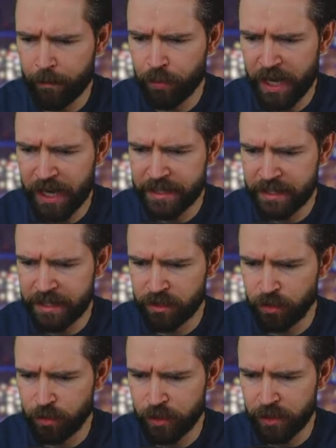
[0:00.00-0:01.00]
prize is.
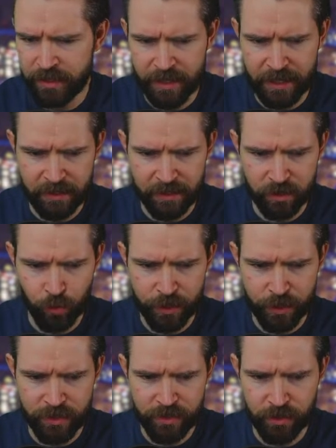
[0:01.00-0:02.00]
So in this case, it's
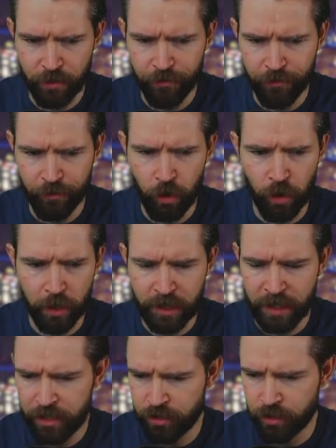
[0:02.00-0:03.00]
22 for
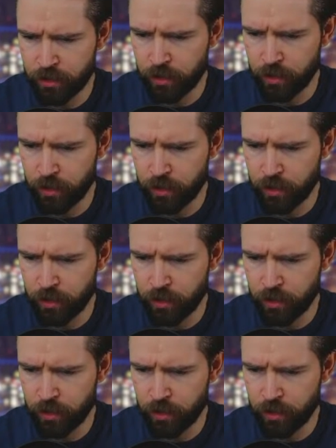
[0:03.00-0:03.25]
legend